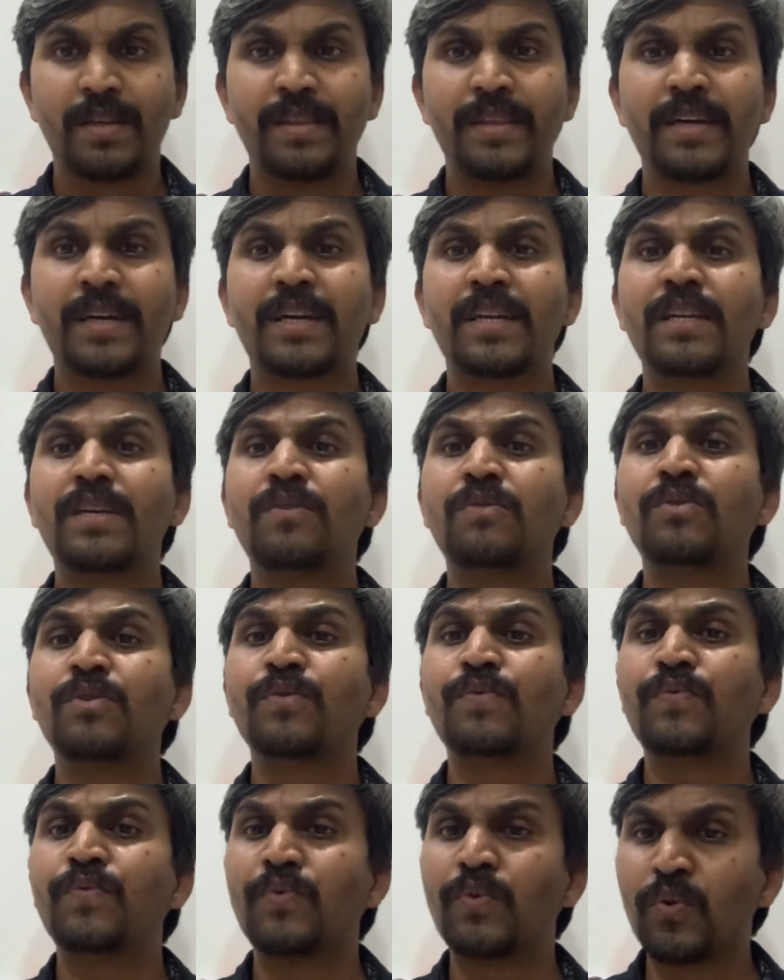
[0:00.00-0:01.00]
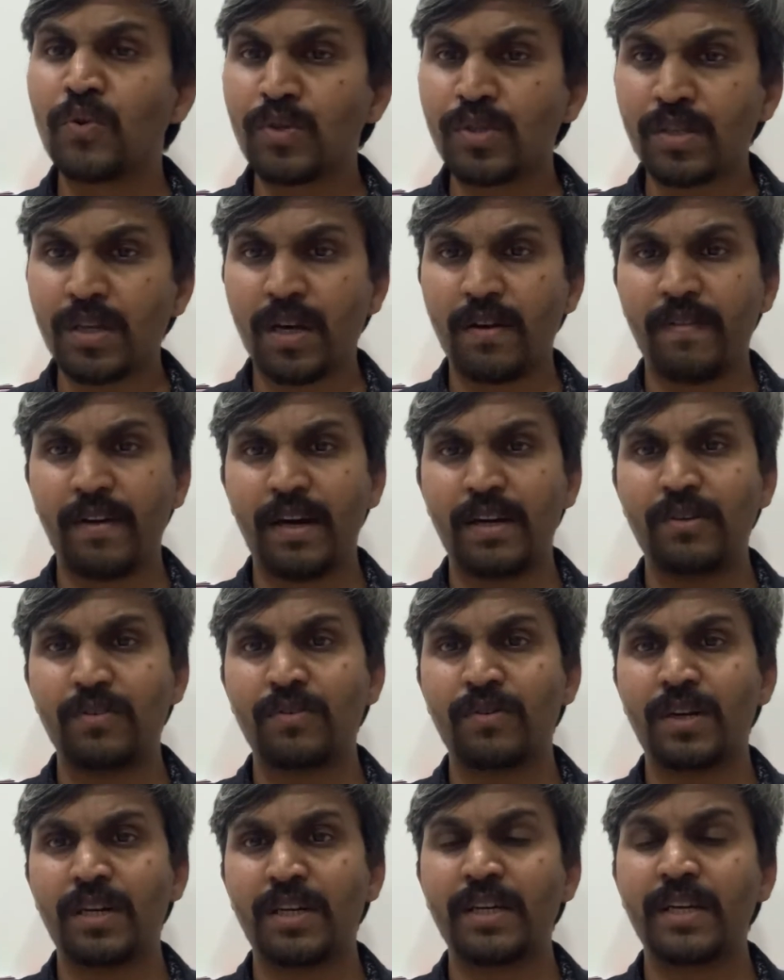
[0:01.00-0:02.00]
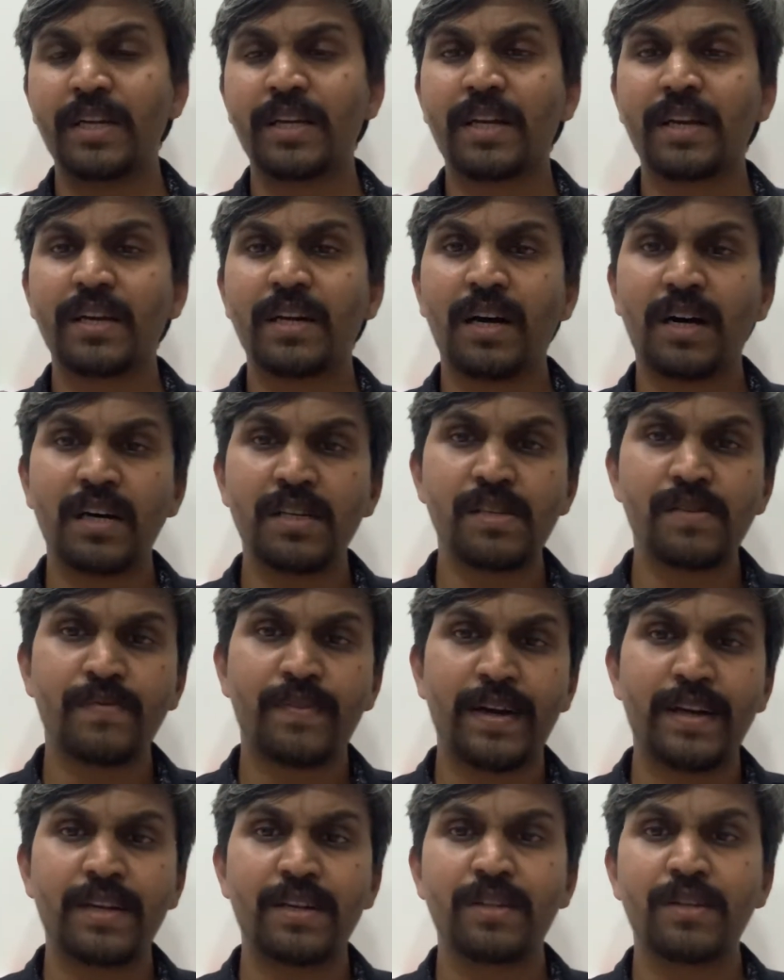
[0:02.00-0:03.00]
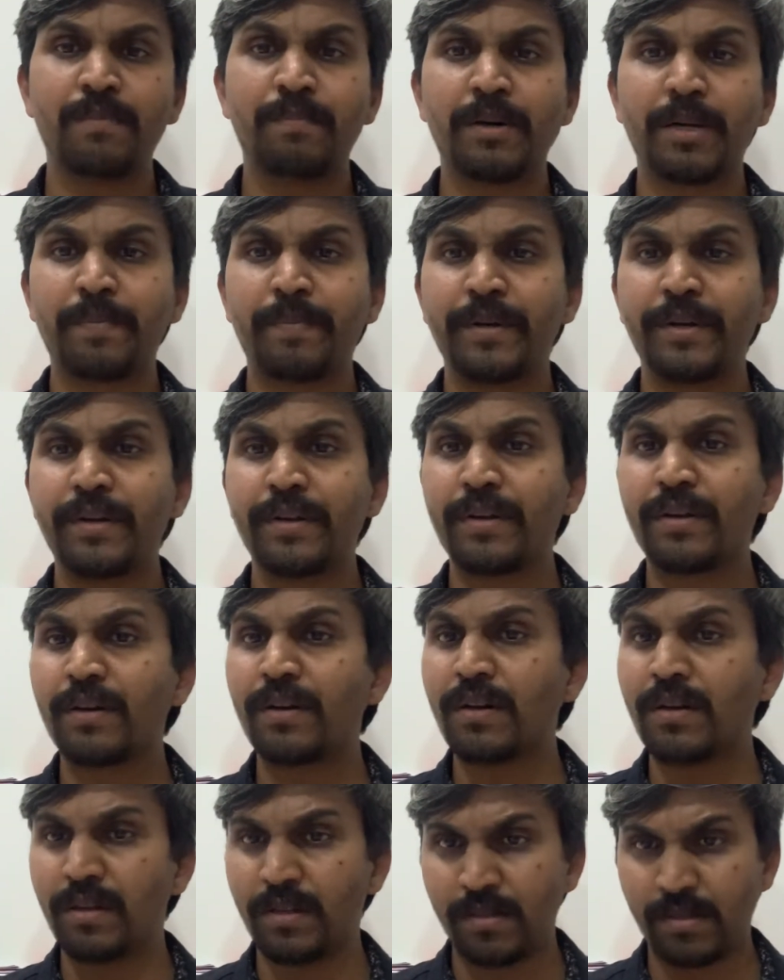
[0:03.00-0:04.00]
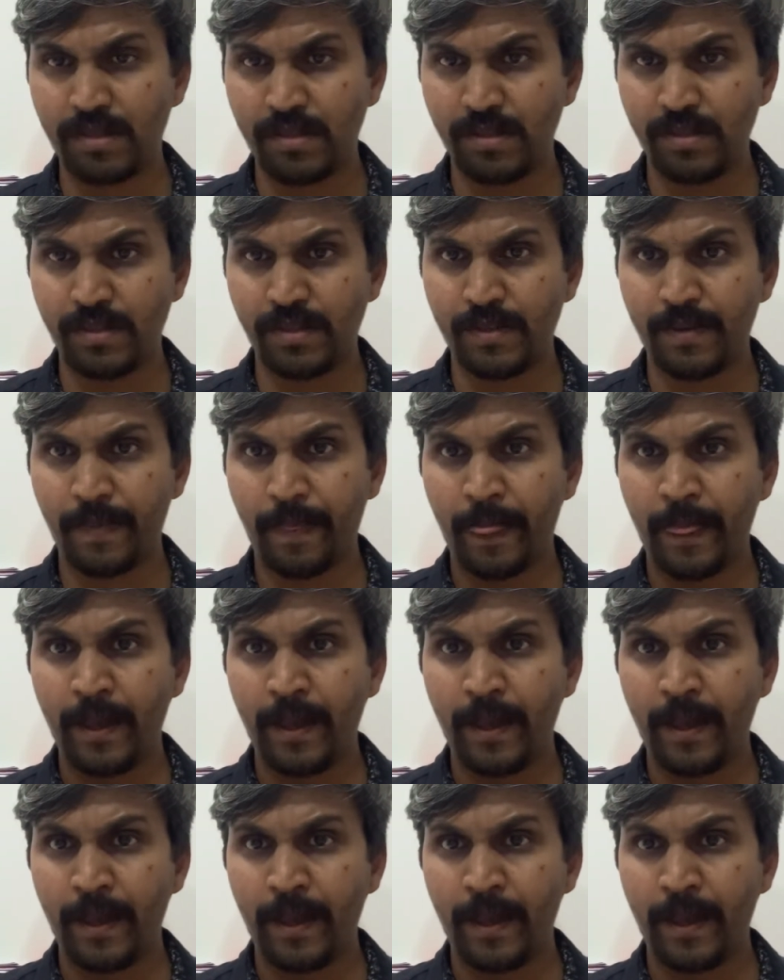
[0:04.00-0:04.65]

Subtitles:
They can give you force ka value and they can ask find the perpendicular distance.